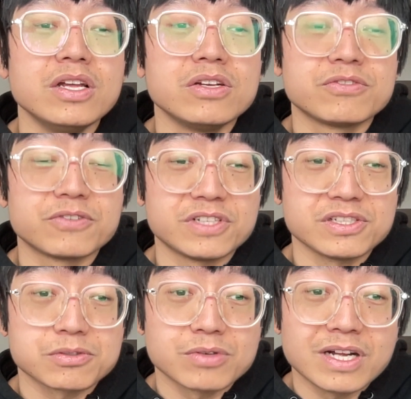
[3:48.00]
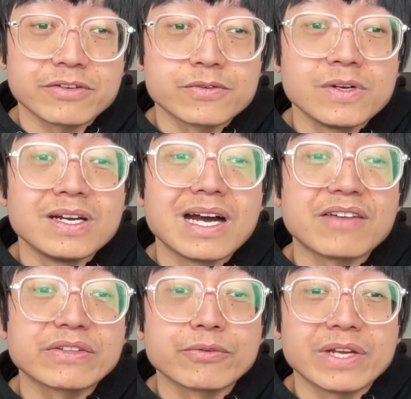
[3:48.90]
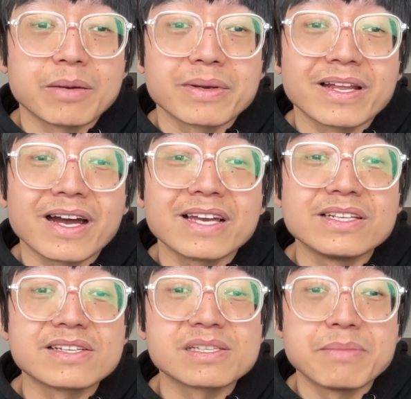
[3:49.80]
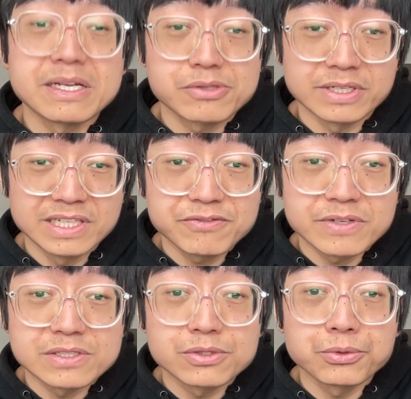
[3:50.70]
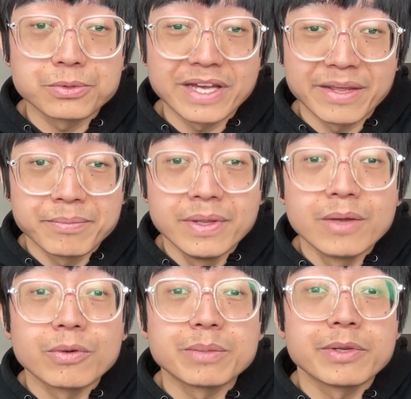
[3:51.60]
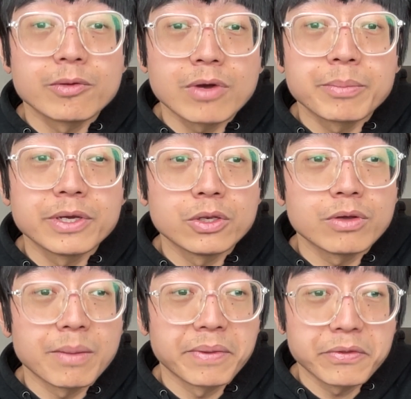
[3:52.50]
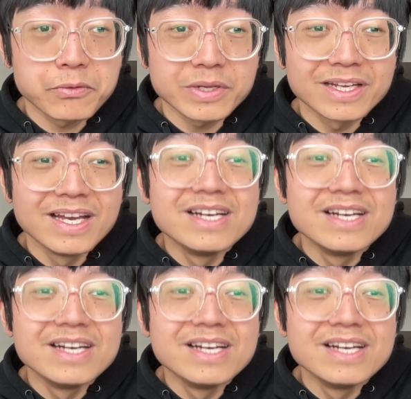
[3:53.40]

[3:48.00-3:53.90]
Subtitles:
for this graph, after we apply the symmetric difference to M with P1, P2, and P3,